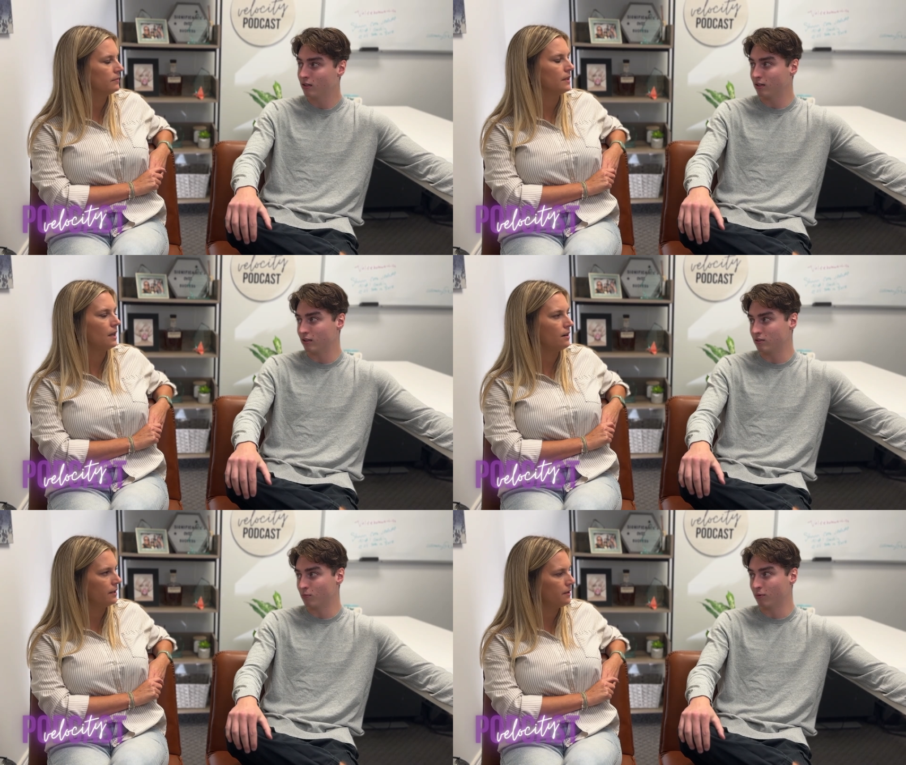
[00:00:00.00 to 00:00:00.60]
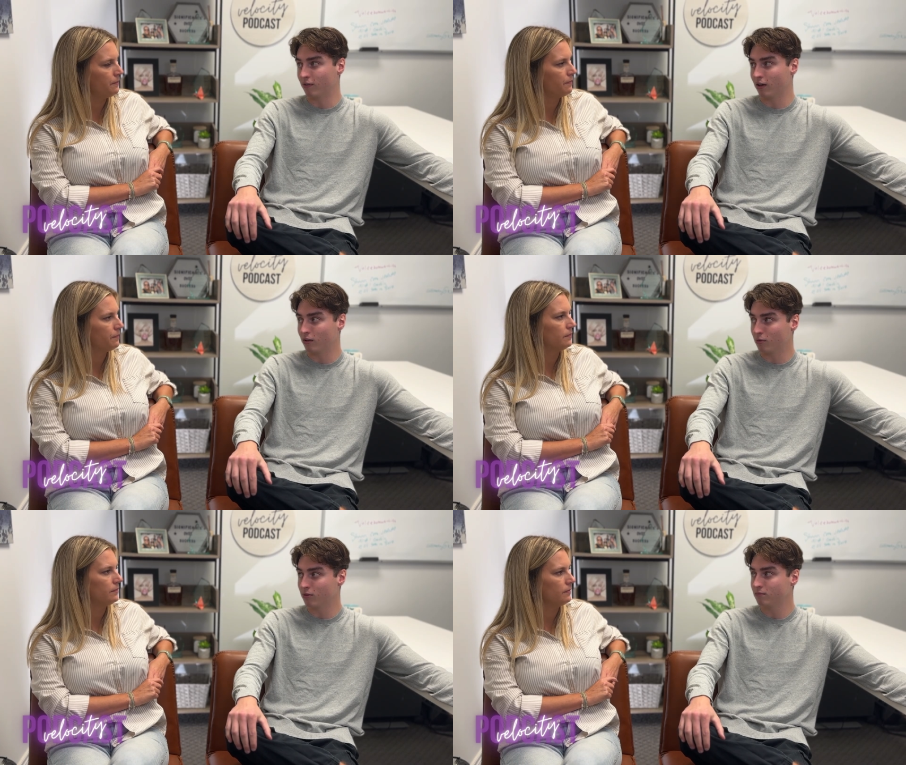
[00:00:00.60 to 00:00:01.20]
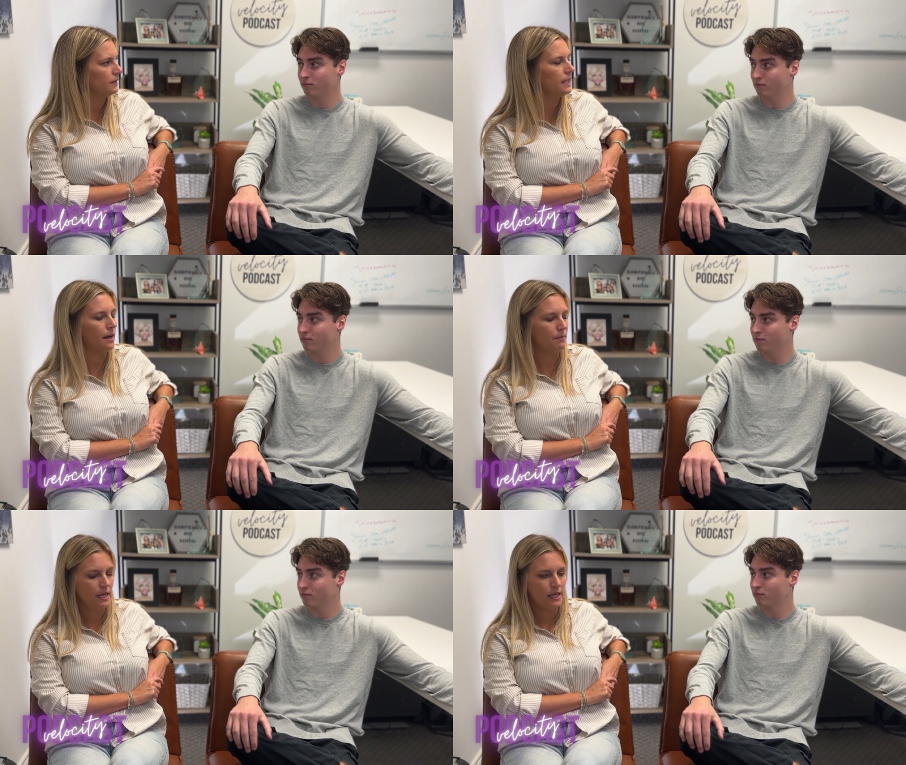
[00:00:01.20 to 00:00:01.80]
Speaker 1: it's super valuable.
Speaker 2: Yeah.
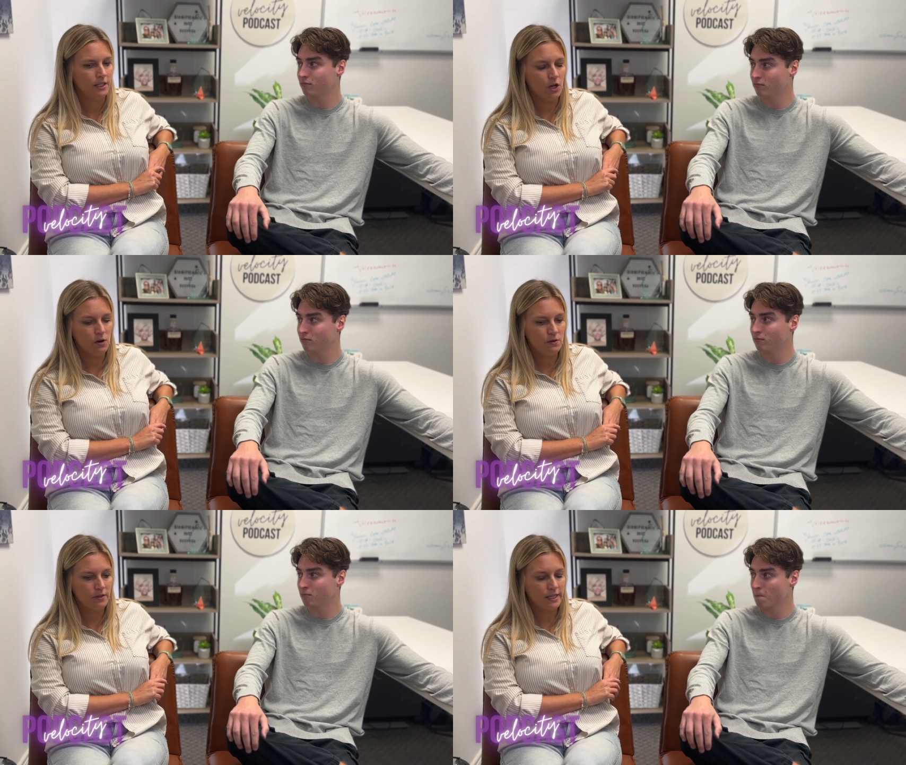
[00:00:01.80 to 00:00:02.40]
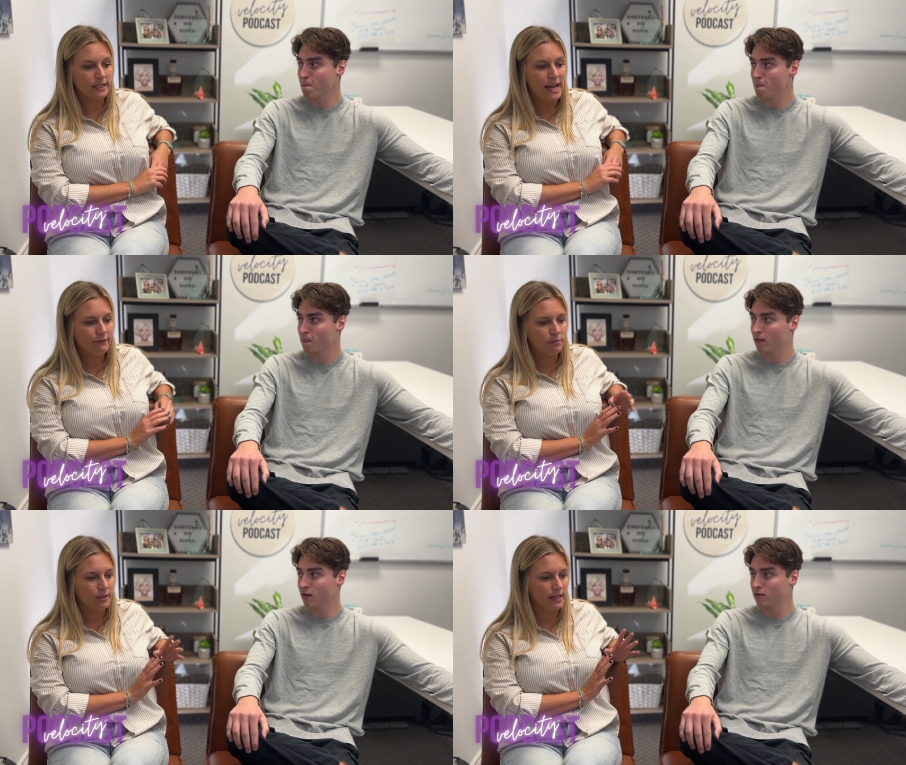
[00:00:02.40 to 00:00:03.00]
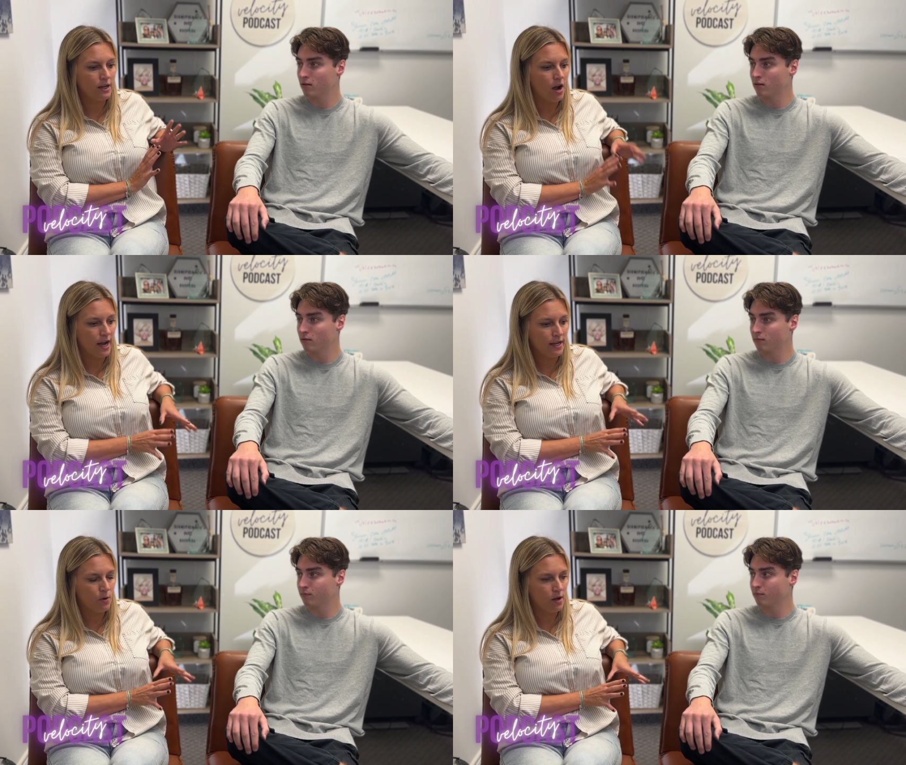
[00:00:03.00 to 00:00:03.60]
So does it have to be like
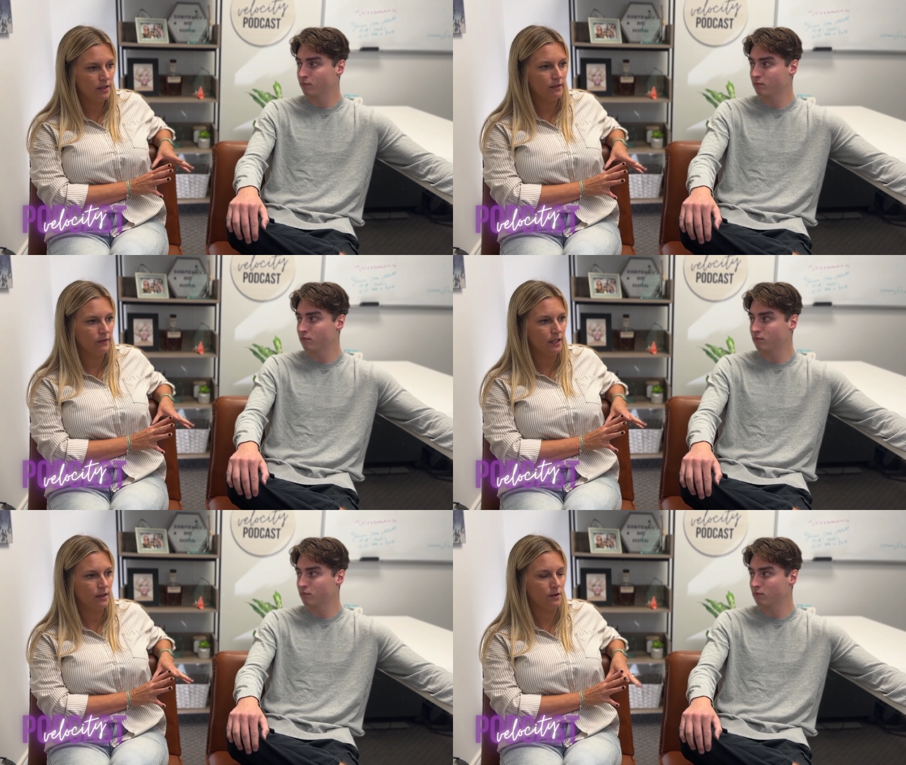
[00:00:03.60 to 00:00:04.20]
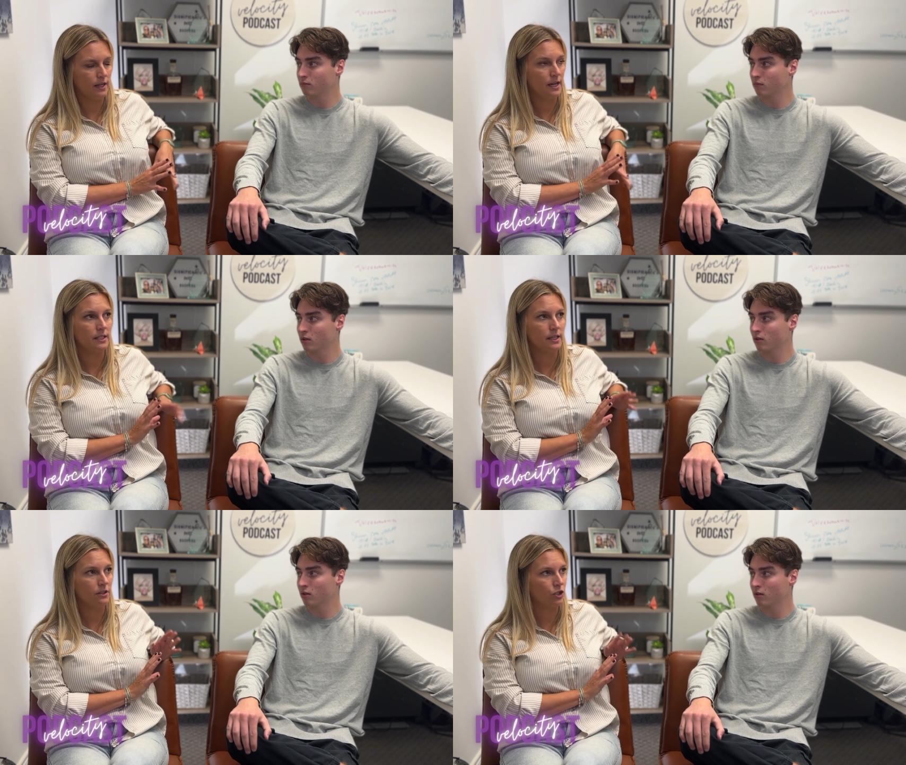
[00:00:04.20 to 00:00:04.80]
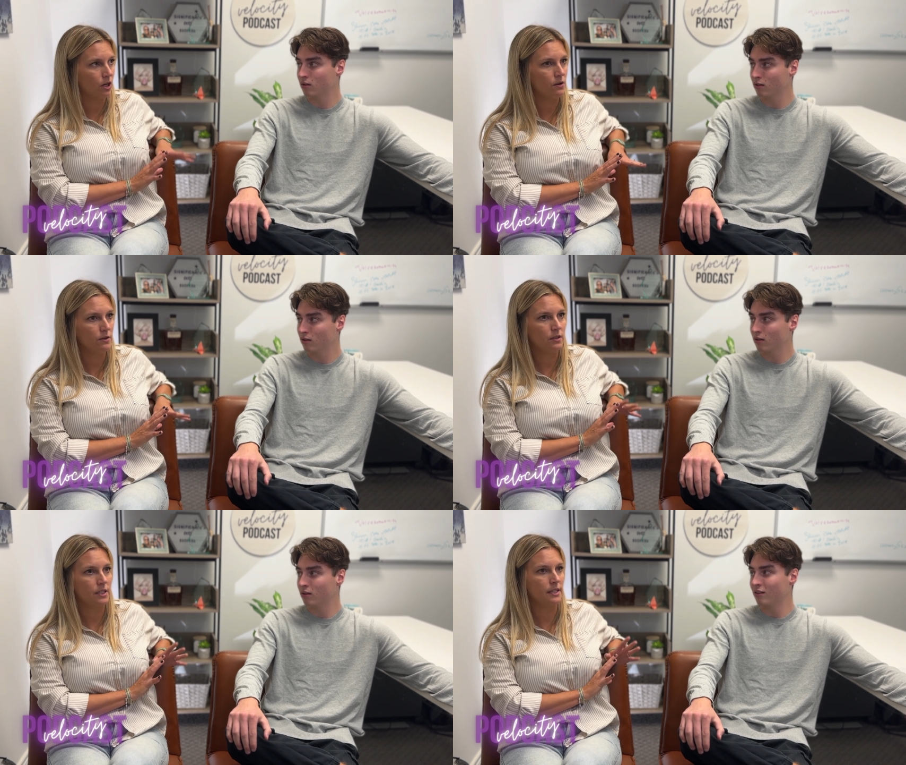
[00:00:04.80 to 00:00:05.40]
high quality video? Like I see the
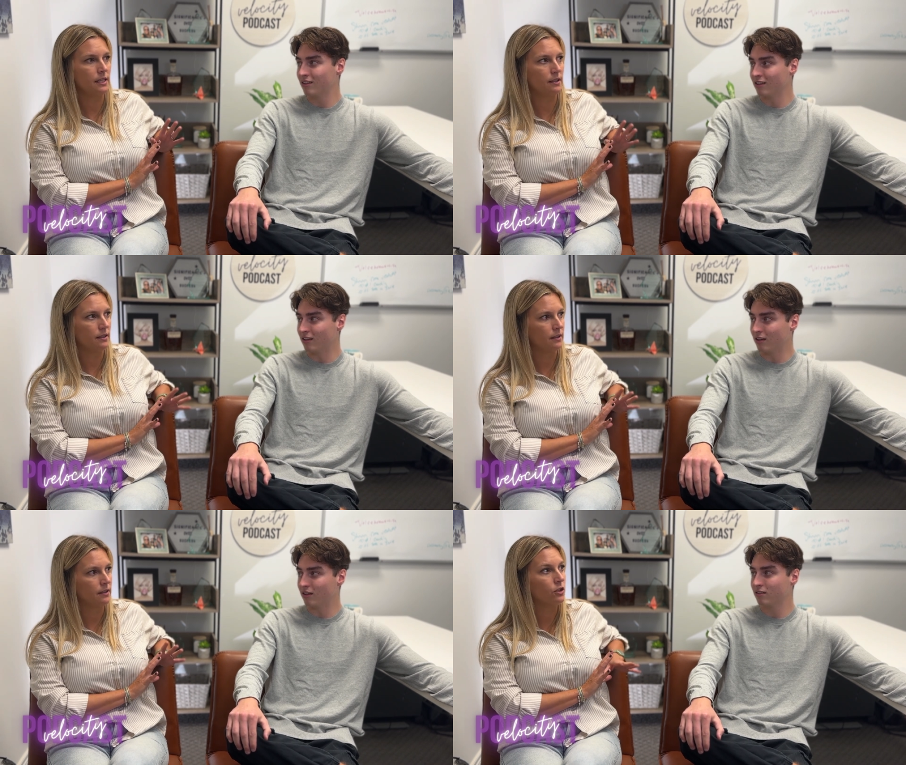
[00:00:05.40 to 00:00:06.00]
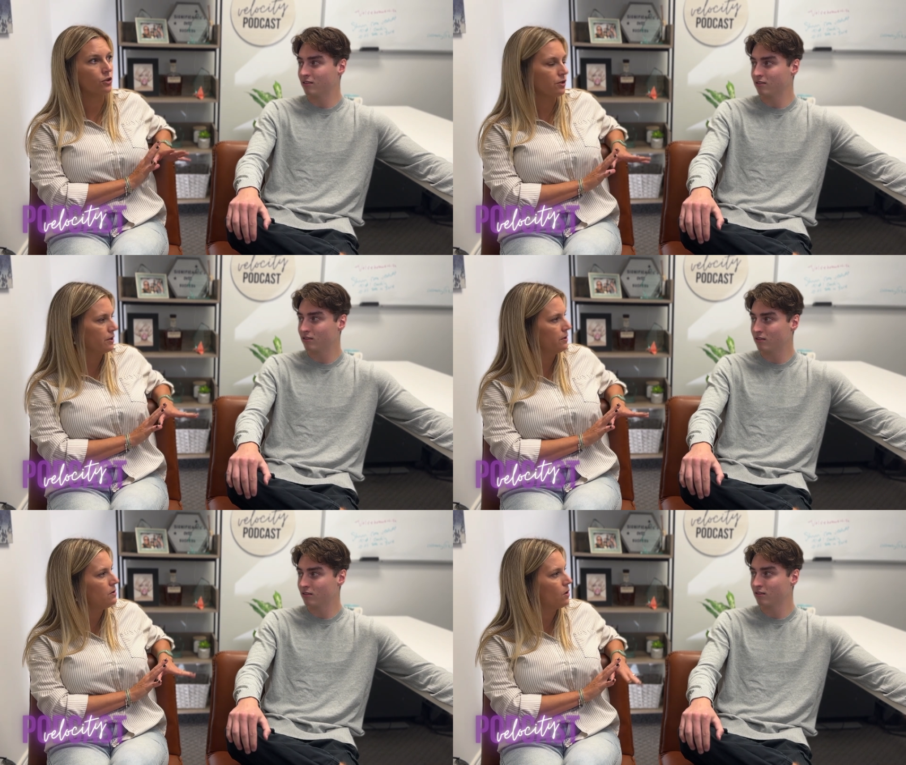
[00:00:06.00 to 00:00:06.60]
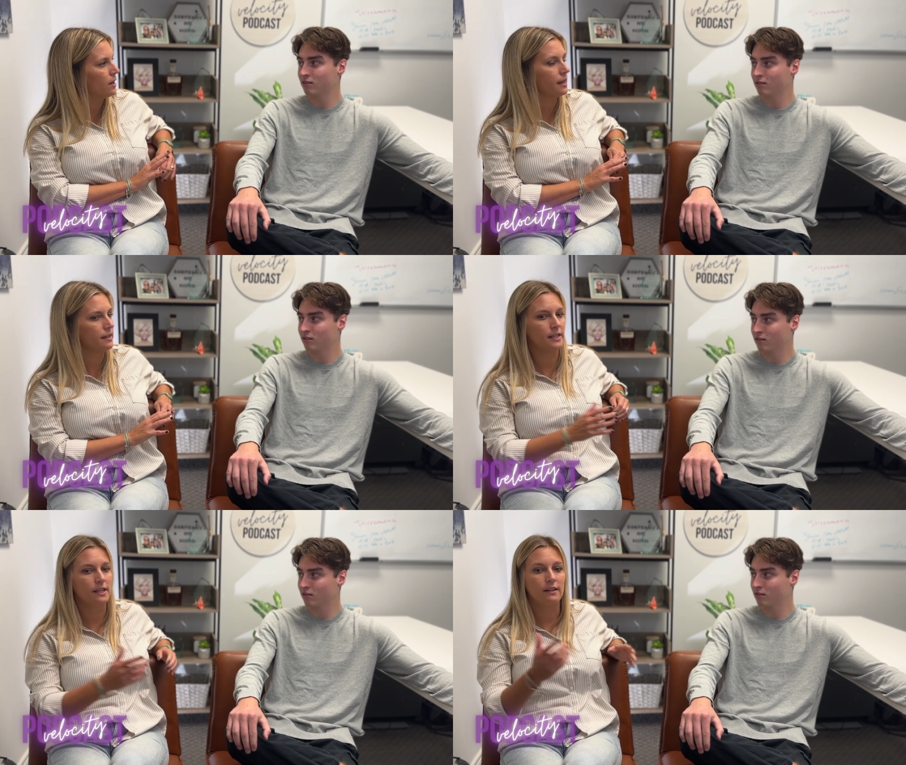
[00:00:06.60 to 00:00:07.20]
drones, I see the crew, or is it